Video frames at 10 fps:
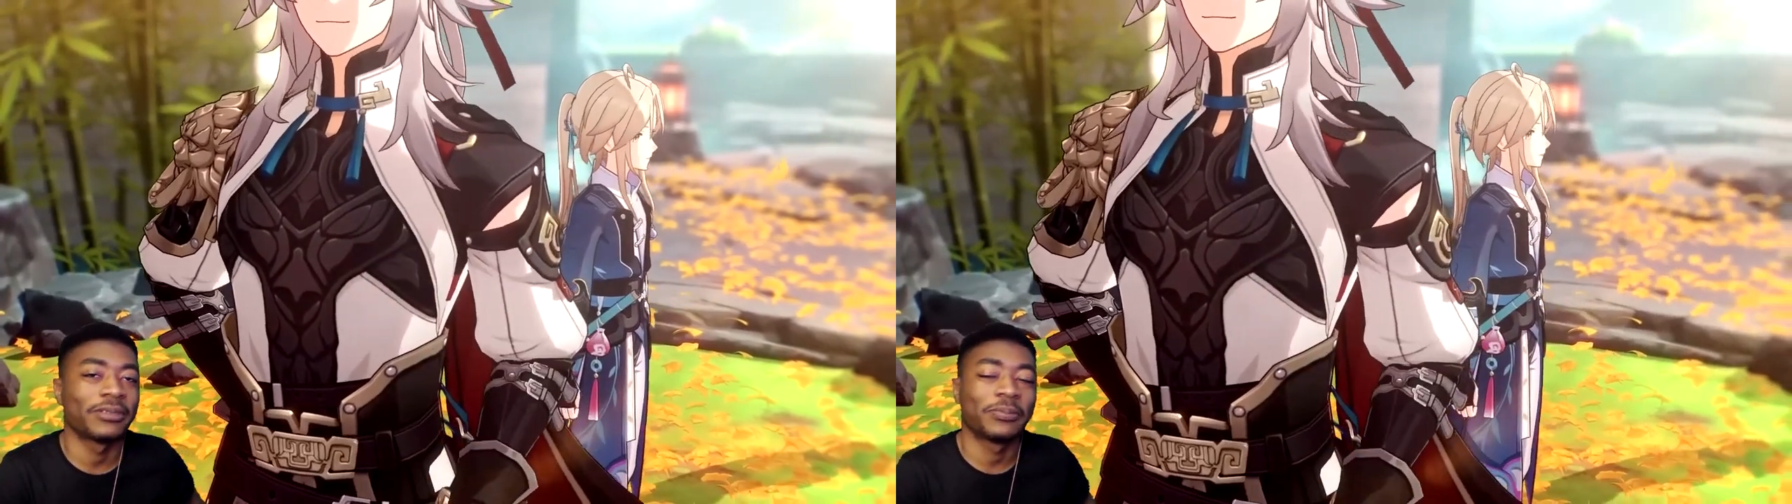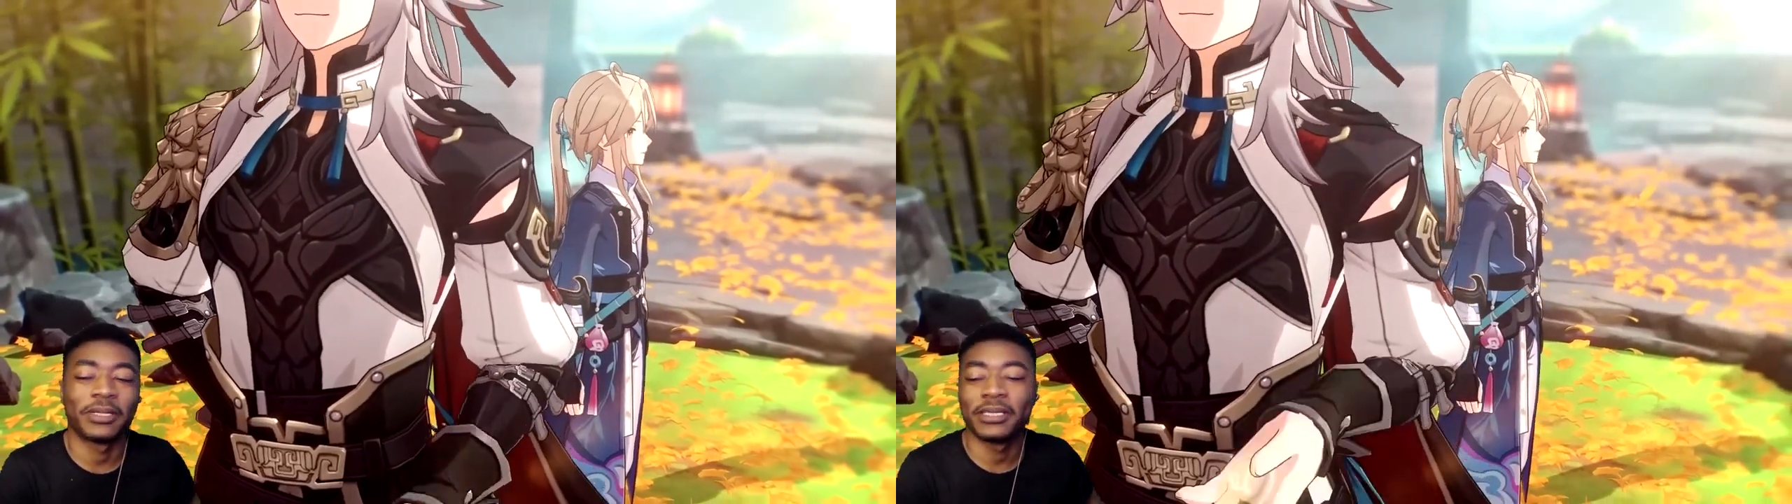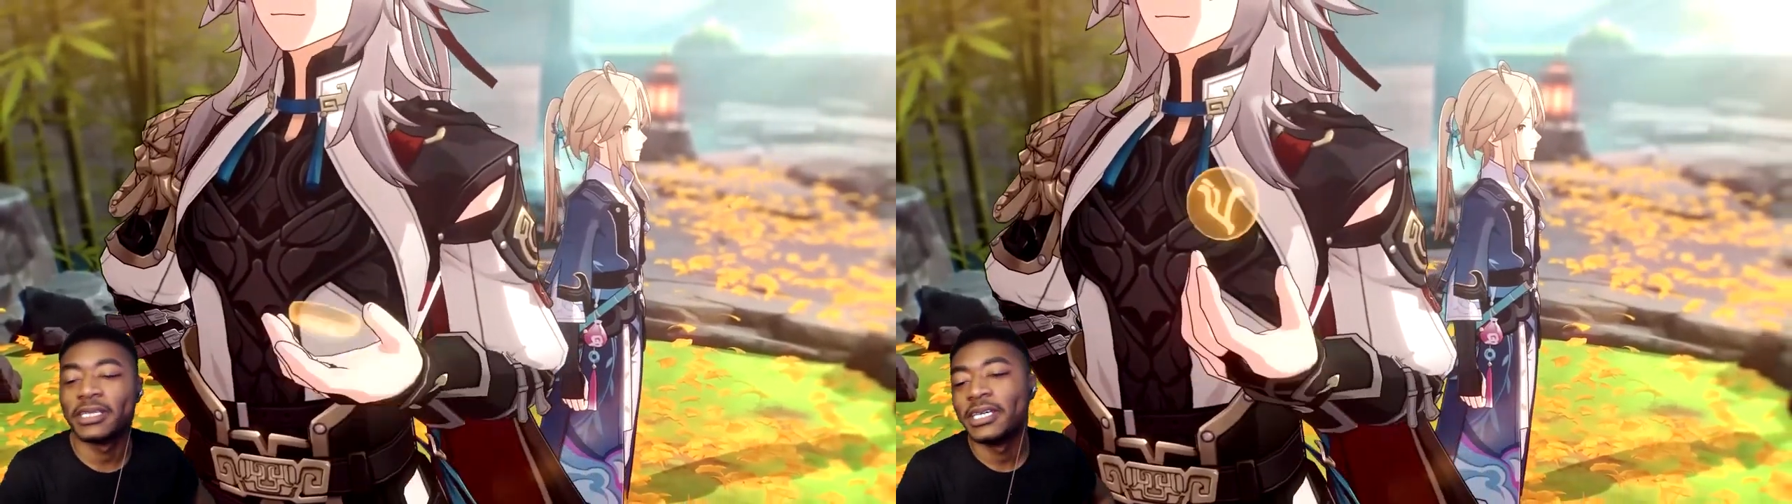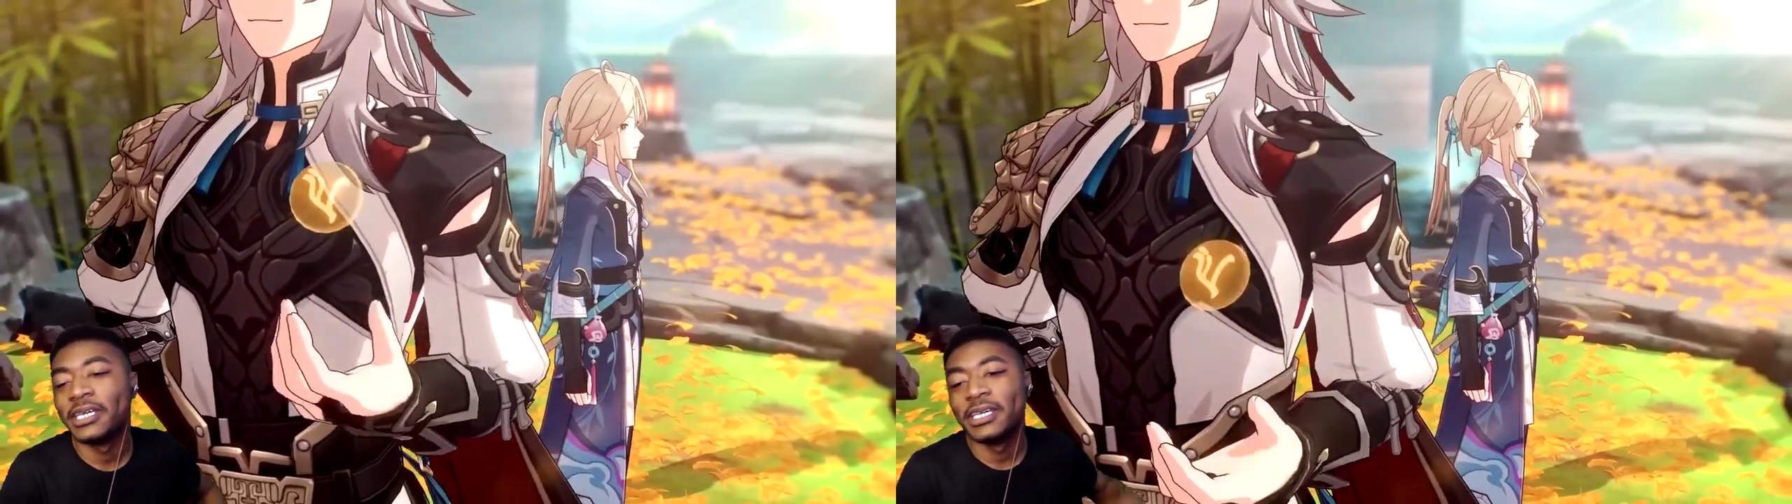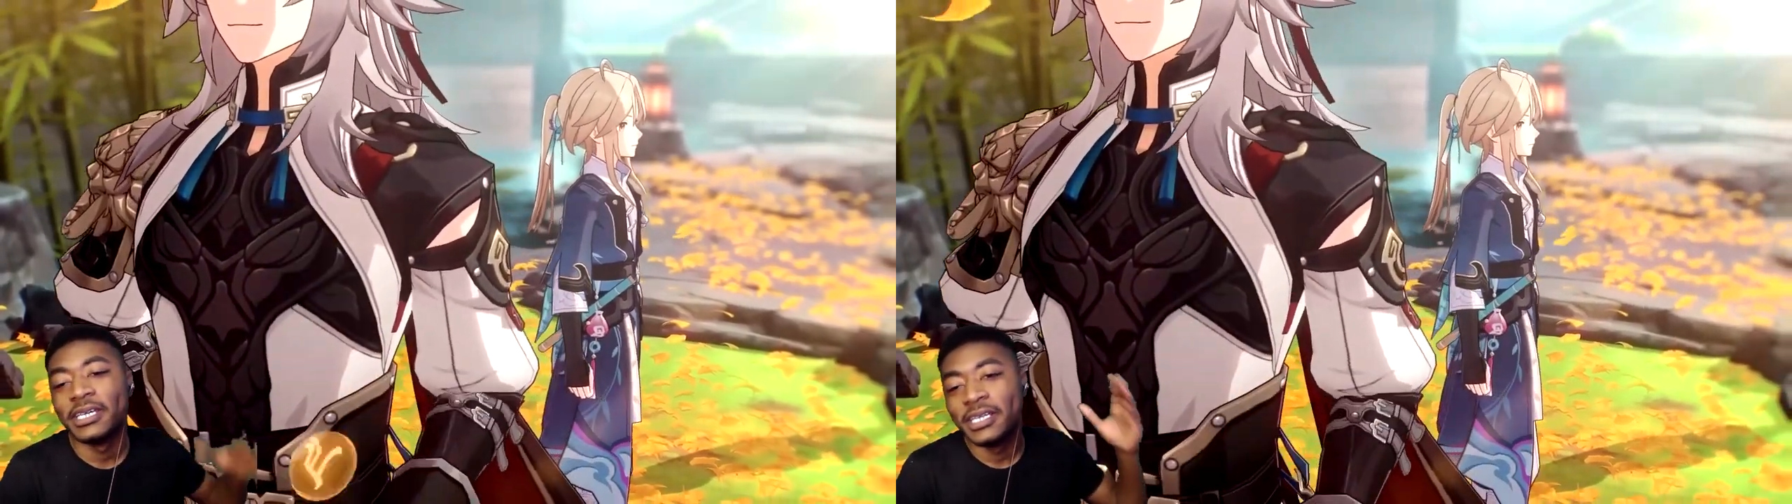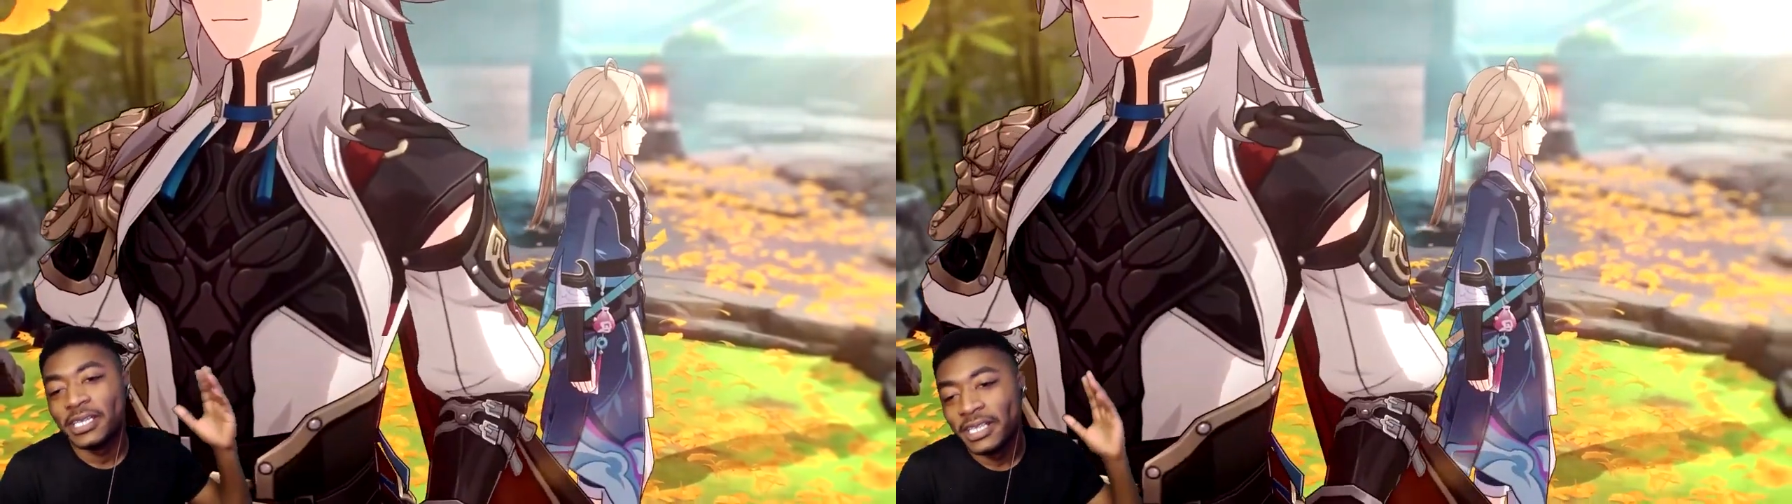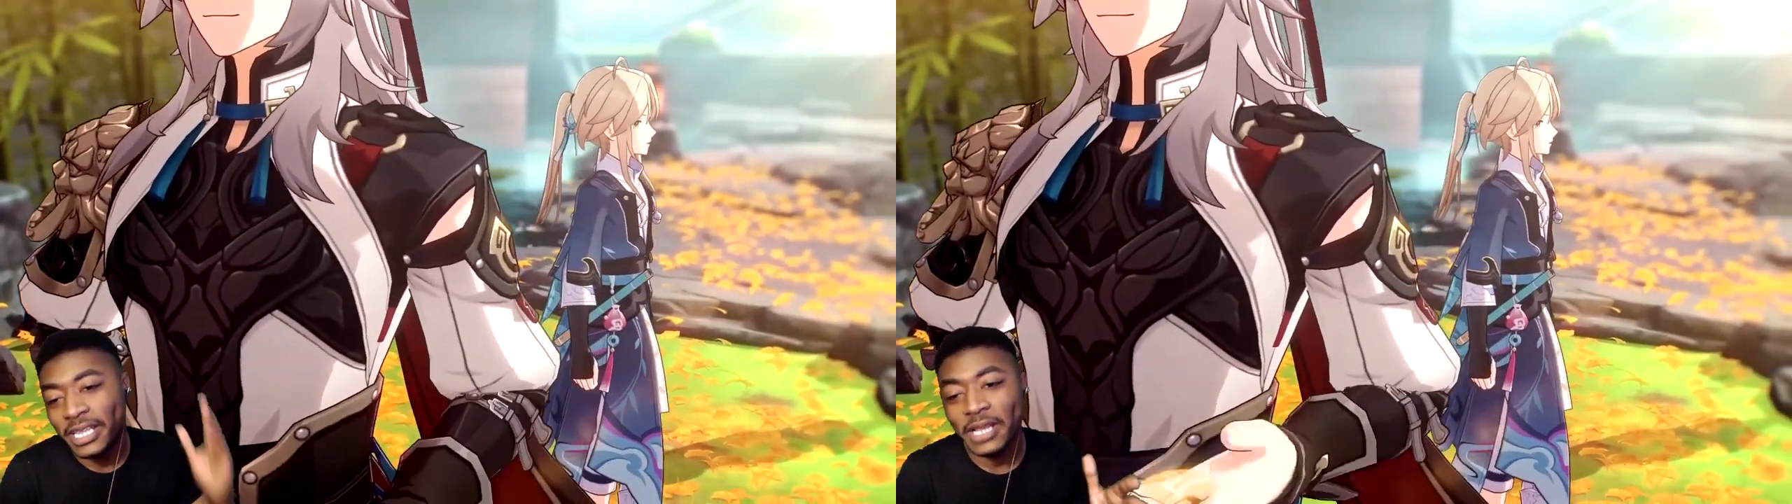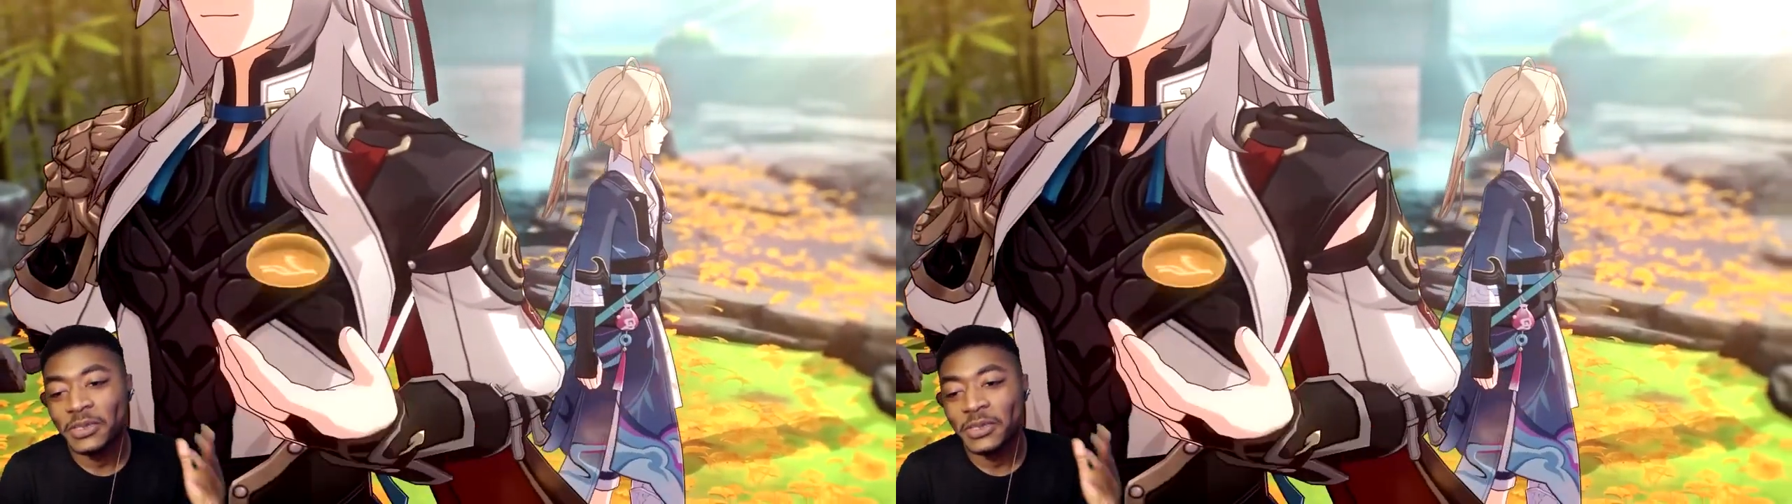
But that'll